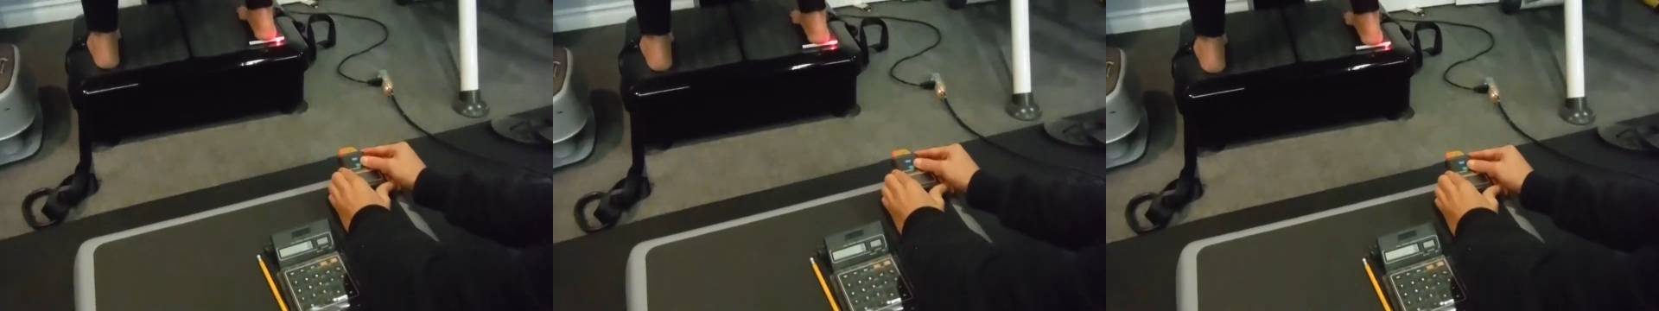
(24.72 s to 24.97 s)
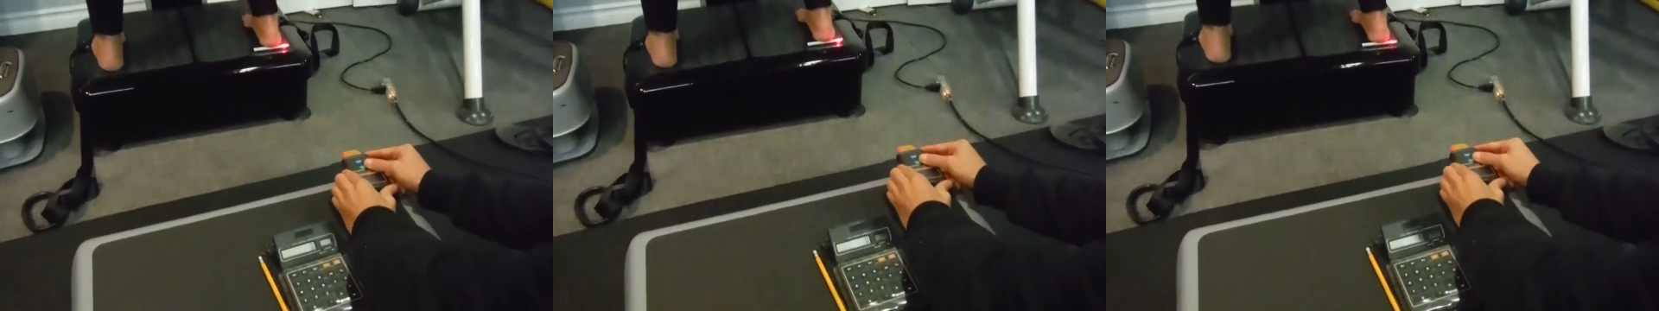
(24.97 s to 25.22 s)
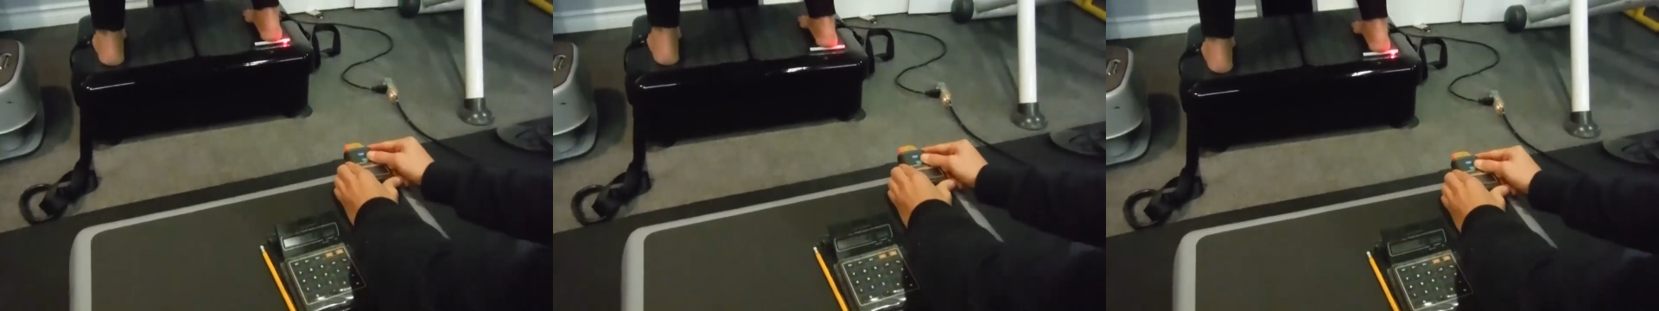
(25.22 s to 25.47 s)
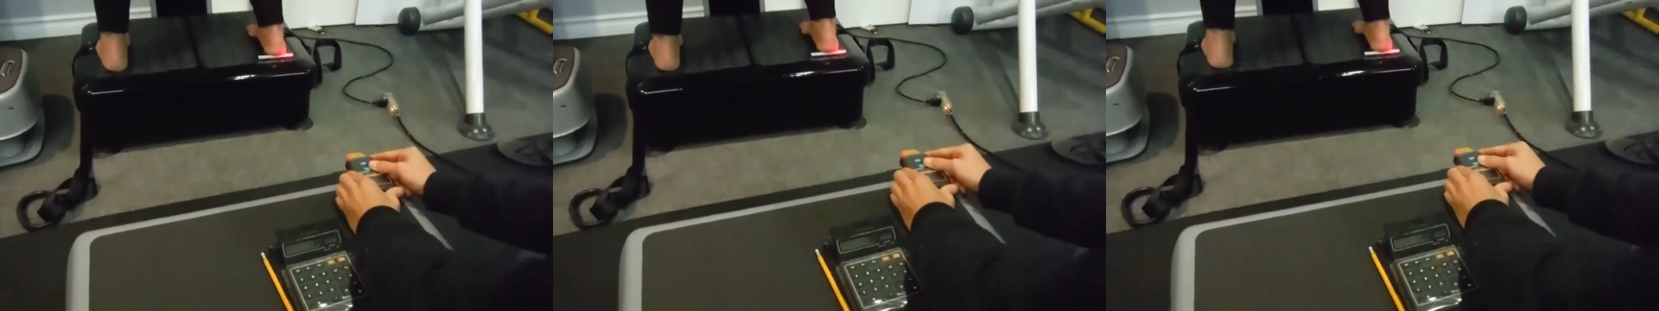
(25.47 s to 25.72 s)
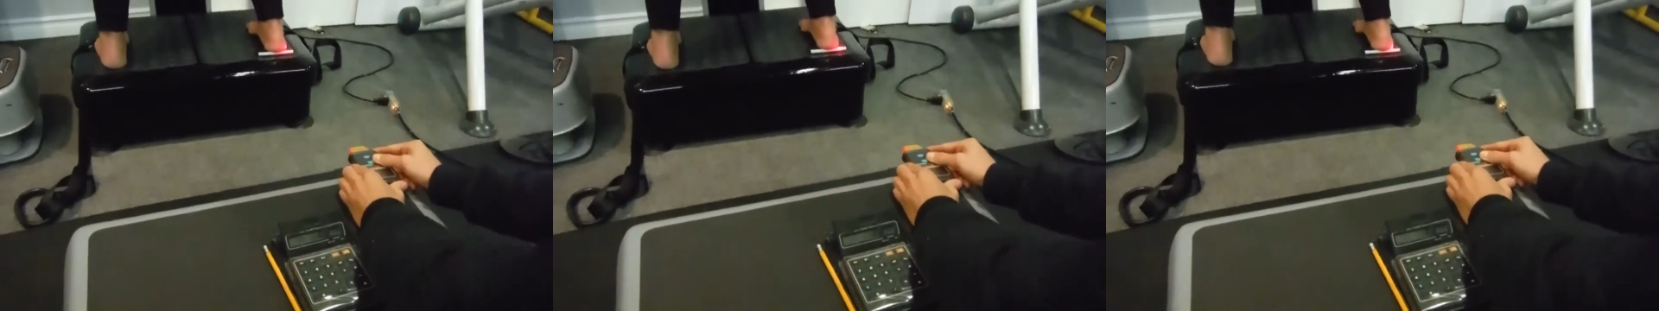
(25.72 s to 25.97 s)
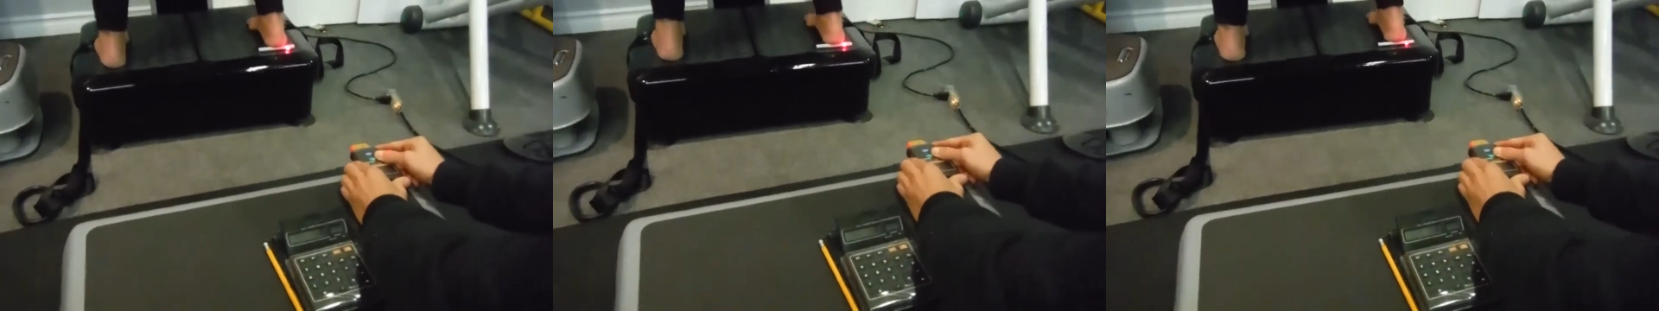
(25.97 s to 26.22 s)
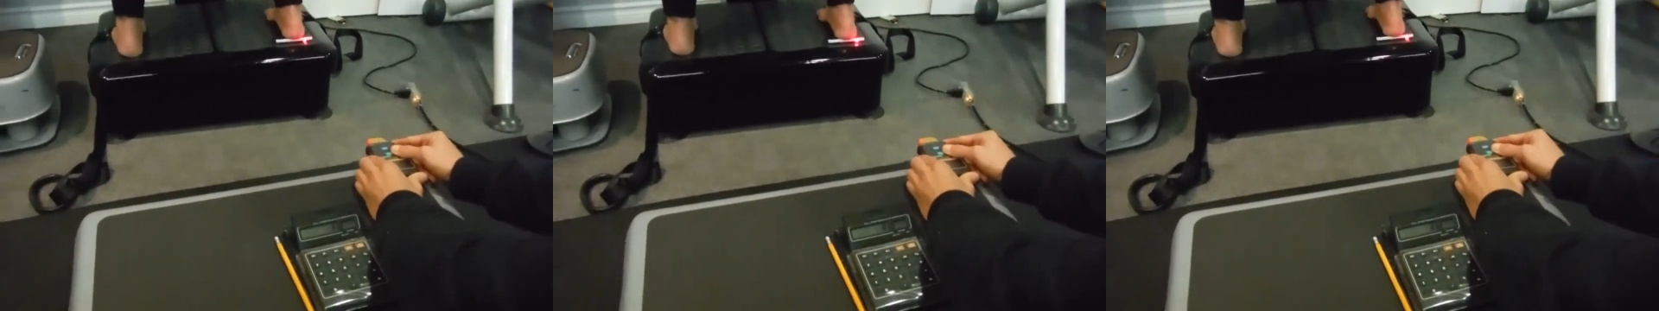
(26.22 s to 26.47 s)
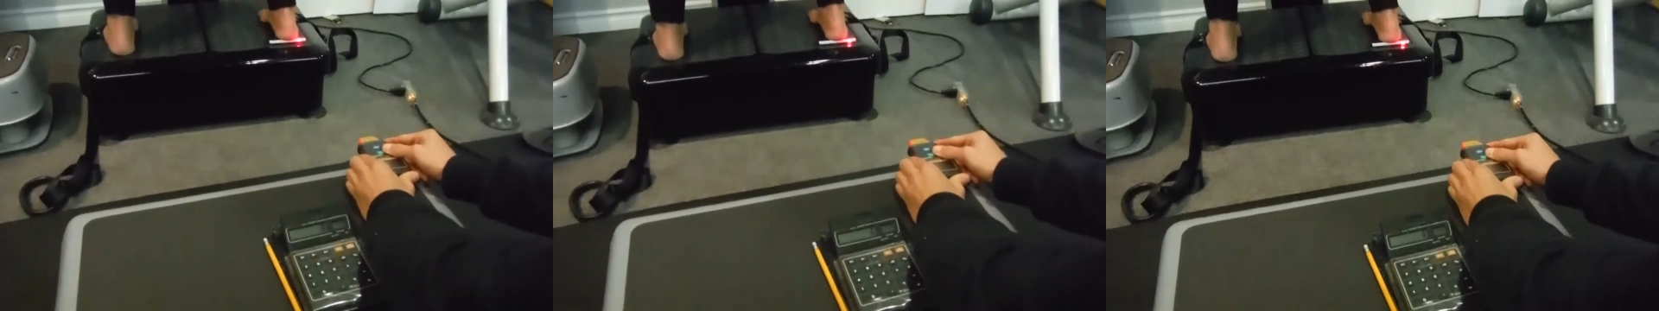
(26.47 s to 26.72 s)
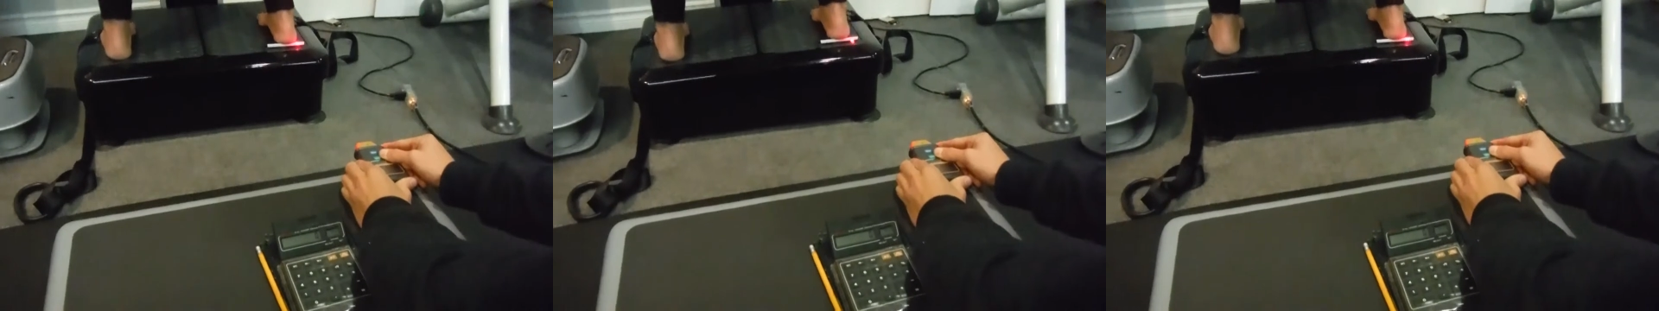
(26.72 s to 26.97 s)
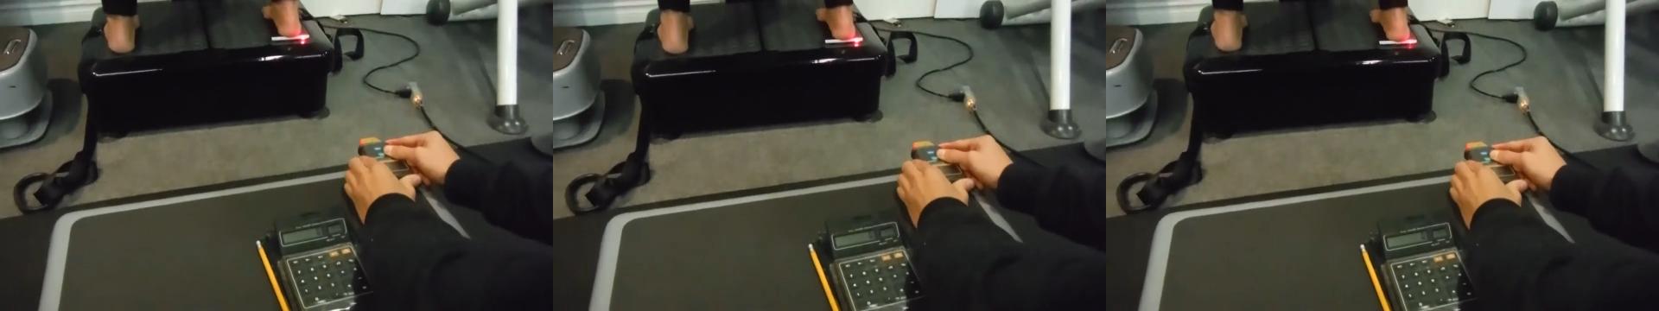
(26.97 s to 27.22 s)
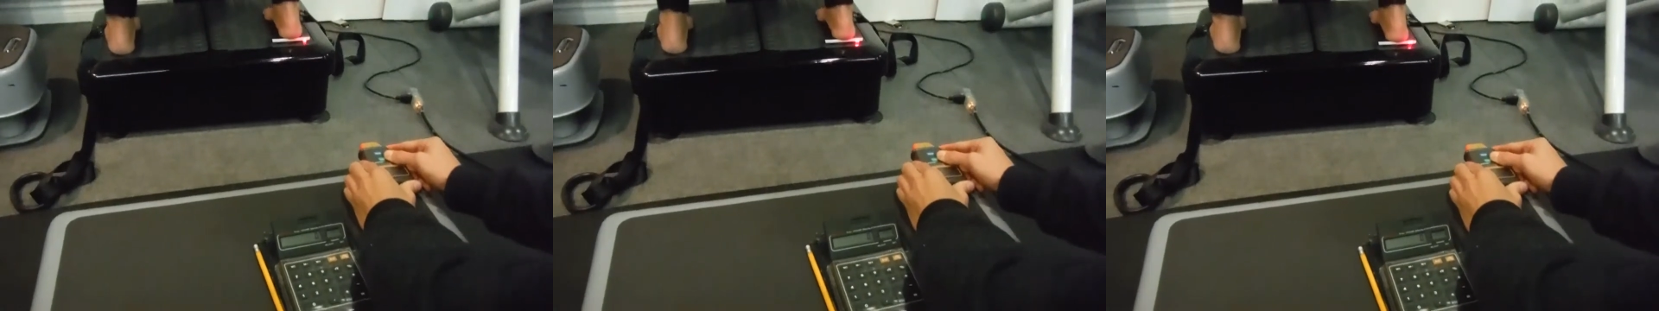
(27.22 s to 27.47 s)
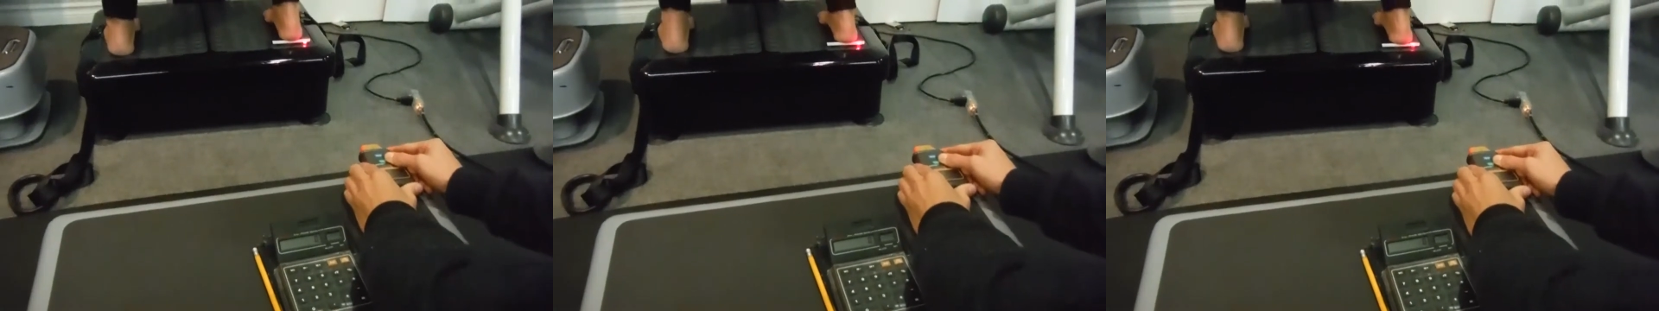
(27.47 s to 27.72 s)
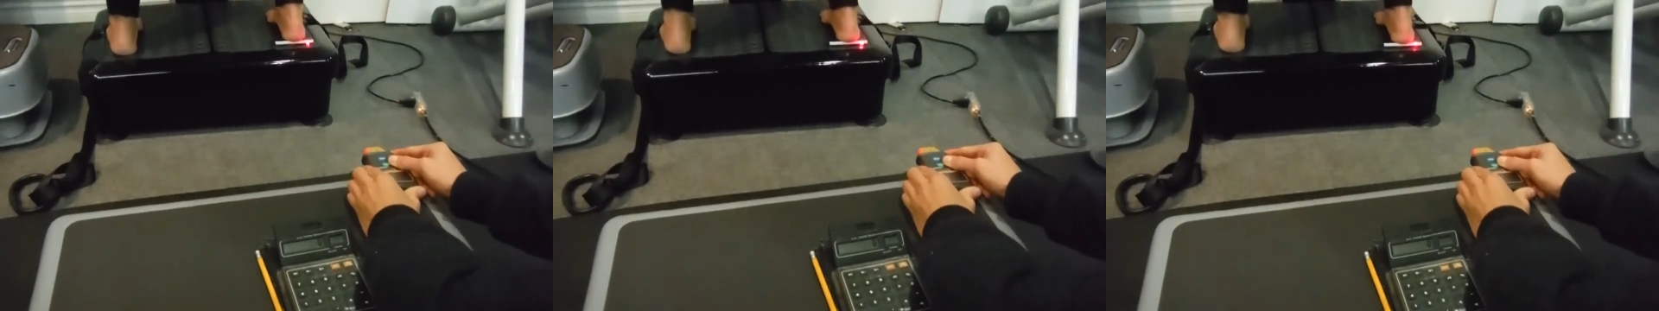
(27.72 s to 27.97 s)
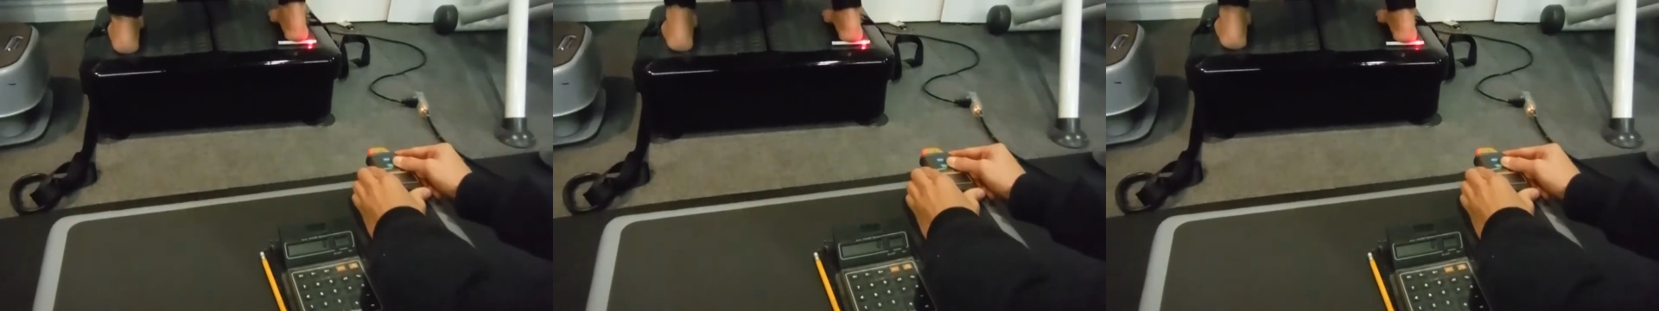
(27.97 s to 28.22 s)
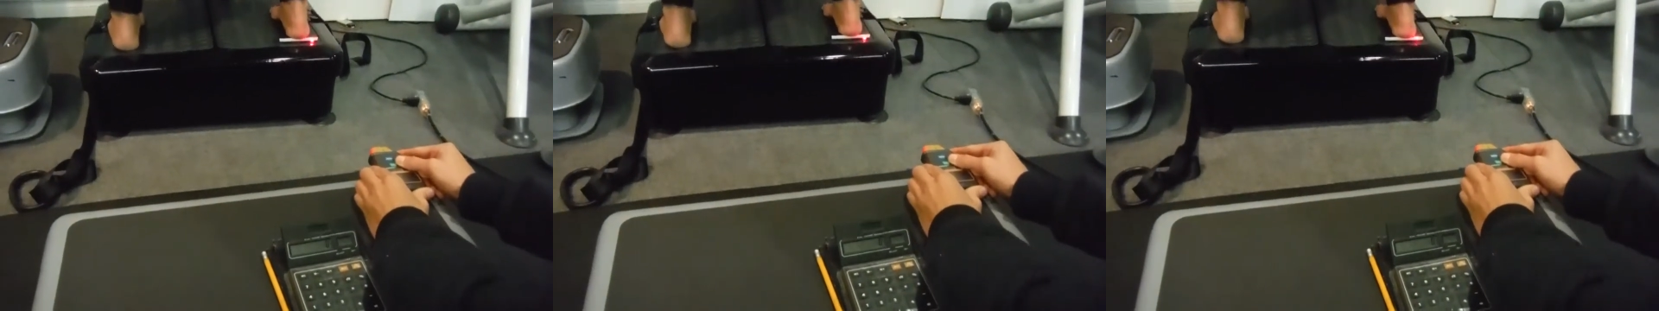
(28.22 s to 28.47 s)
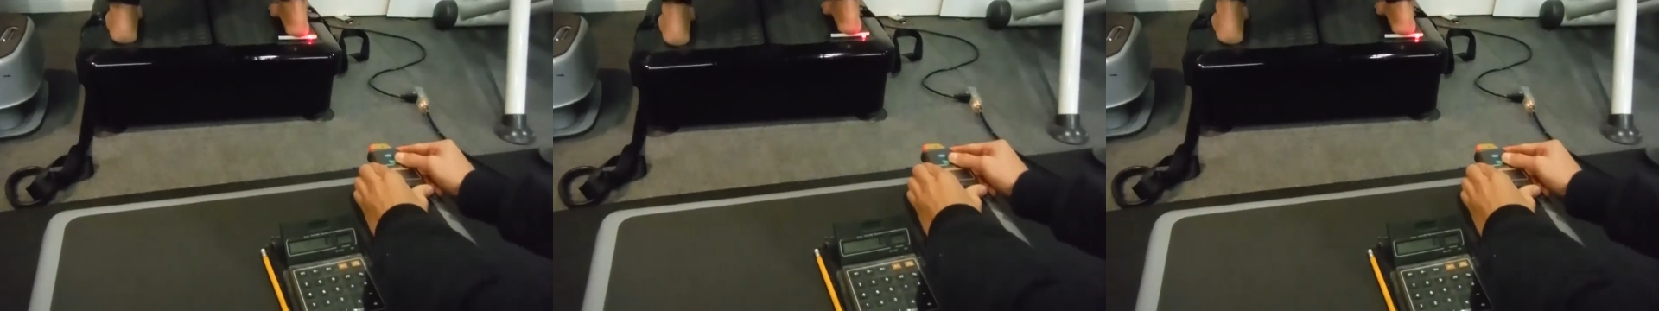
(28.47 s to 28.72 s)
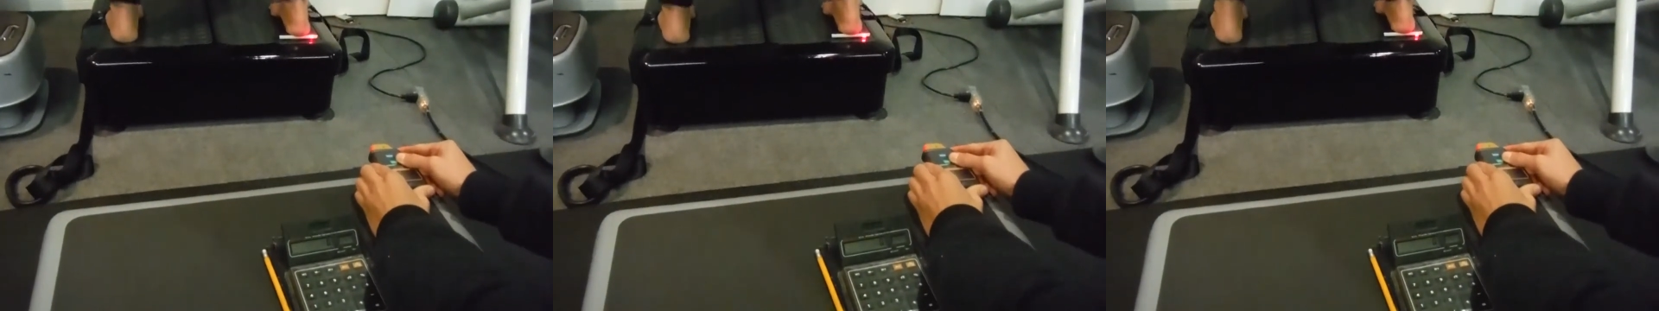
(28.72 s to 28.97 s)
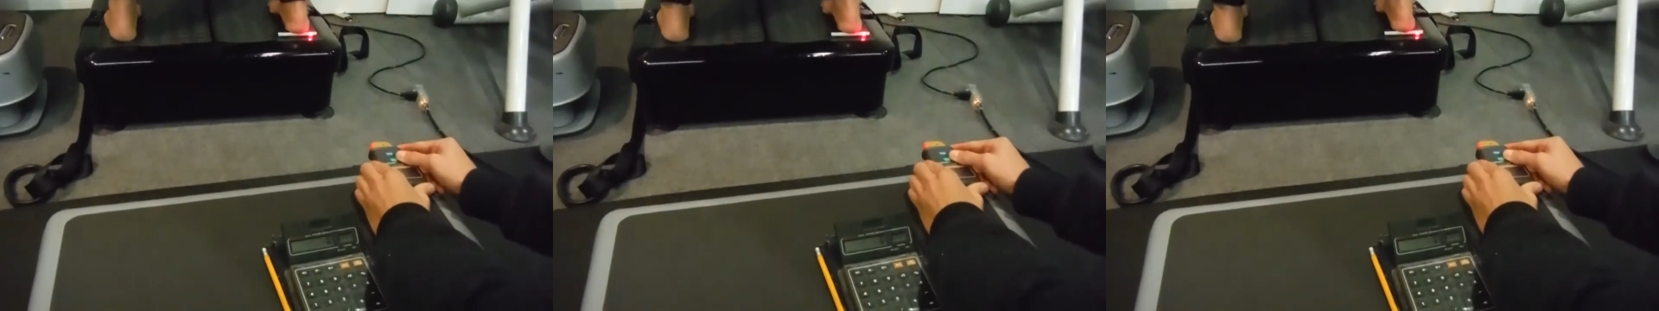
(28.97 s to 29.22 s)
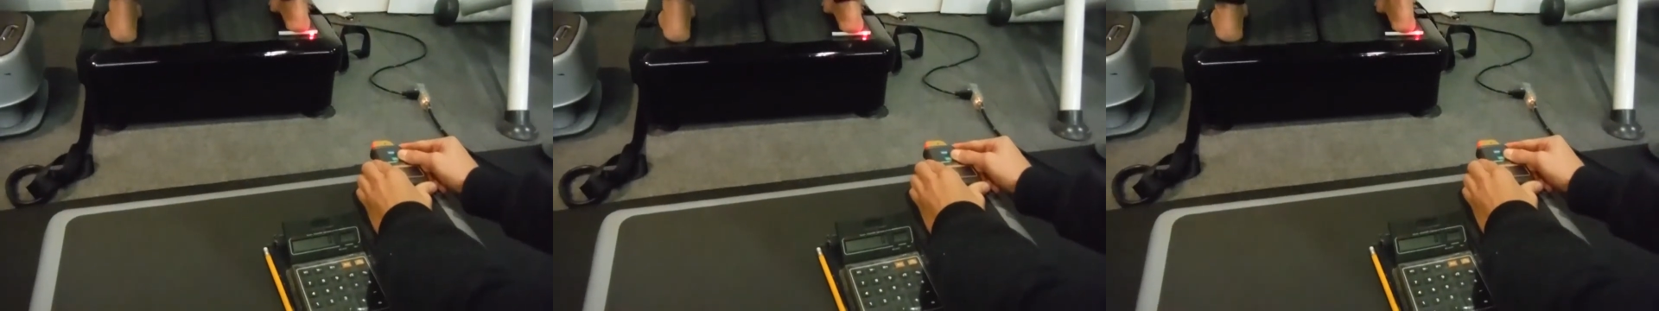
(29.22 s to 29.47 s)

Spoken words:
[unreadable: no face in view]